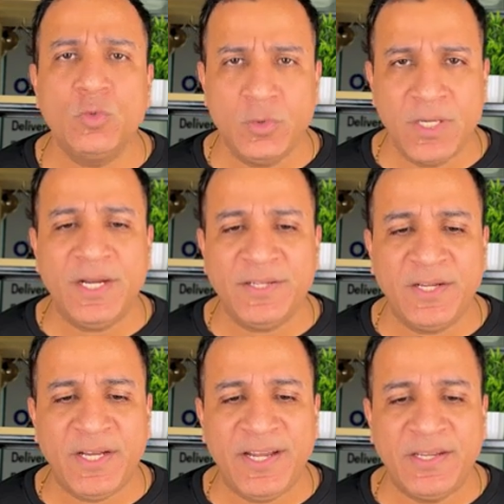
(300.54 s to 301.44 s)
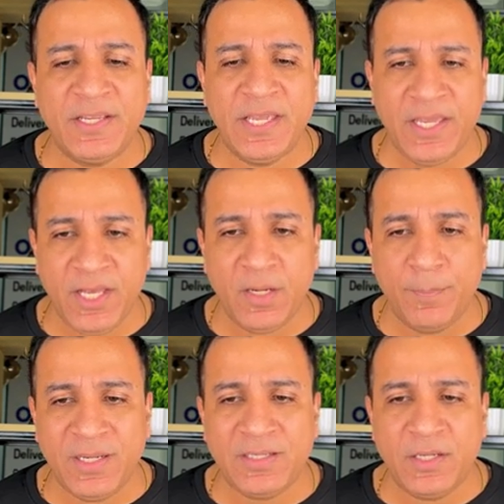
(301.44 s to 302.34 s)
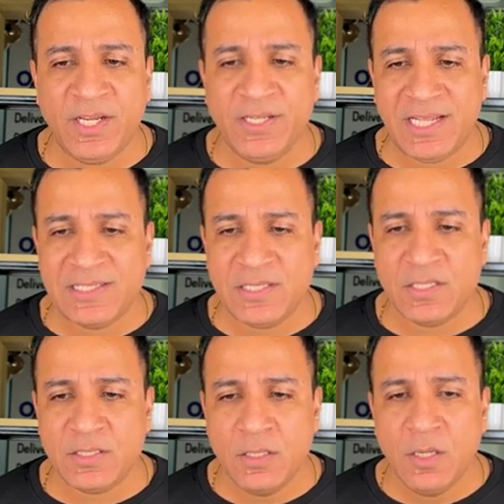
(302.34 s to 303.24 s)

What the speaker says: do the content editing here, but it tells us